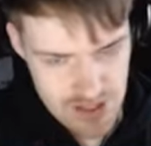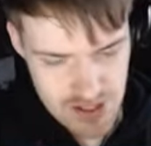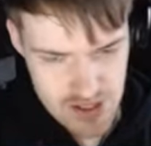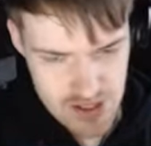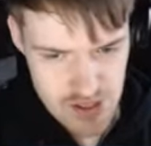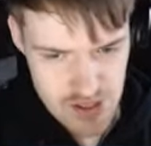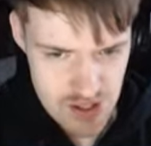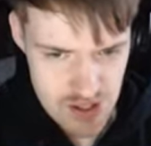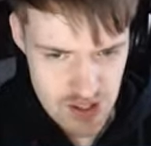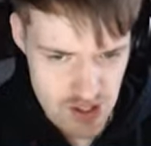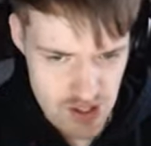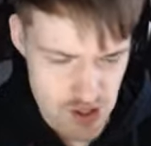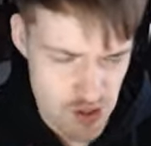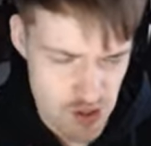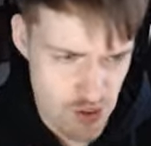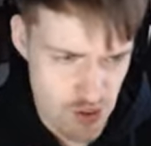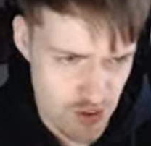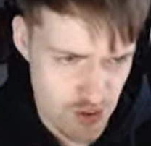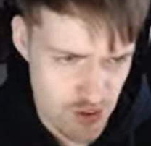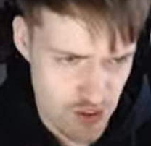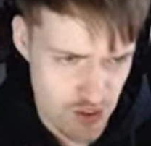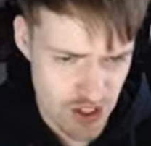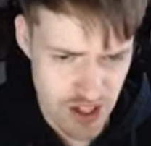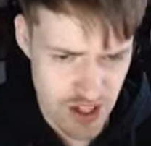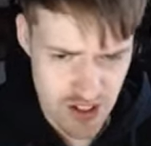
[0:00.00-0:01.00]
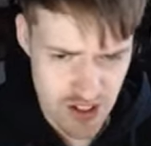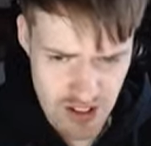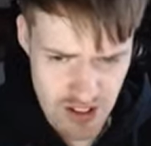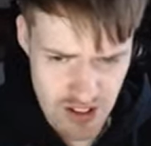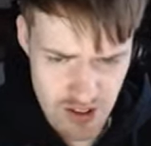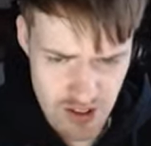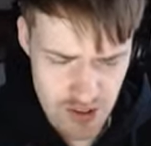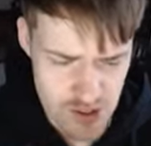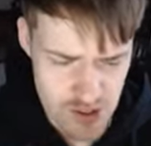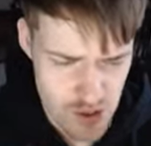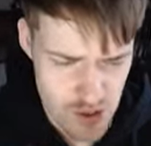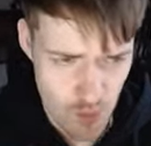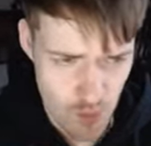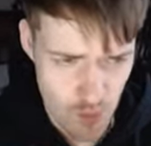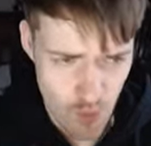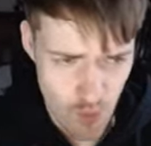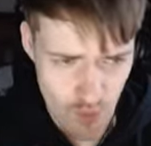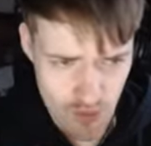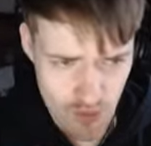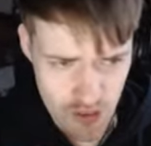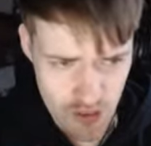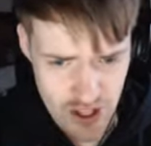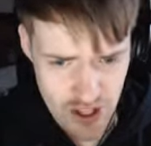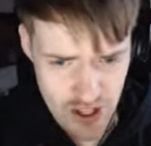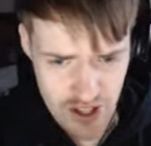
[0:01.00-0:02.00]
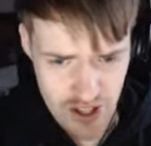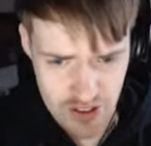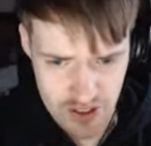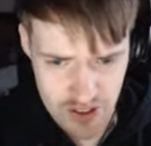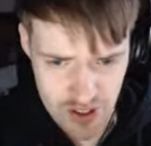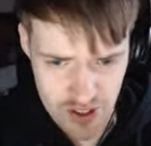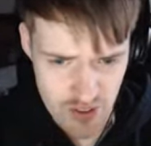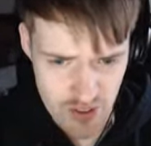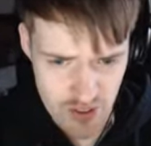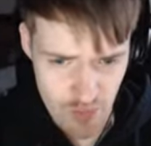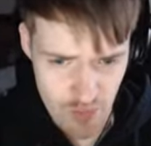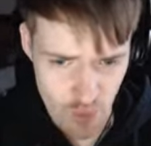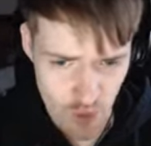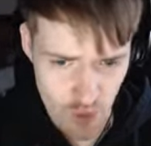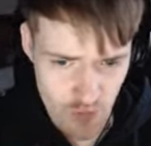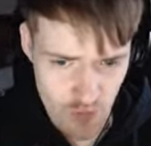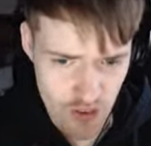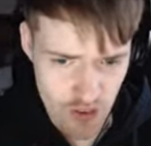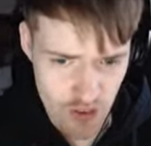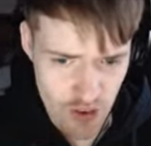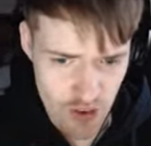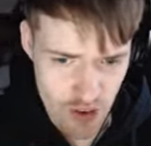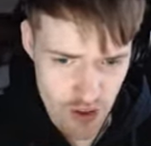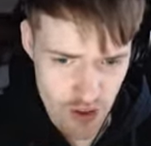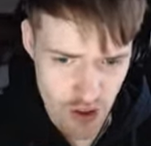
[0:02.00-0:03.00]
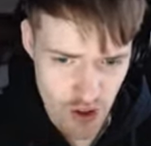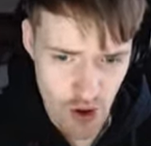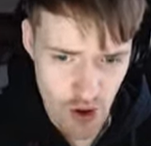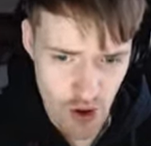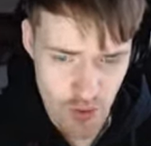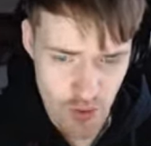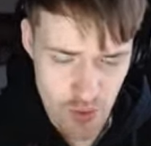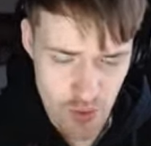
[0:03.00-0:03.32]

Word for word: So that's two for the alien, sorry, one for the alien and one for car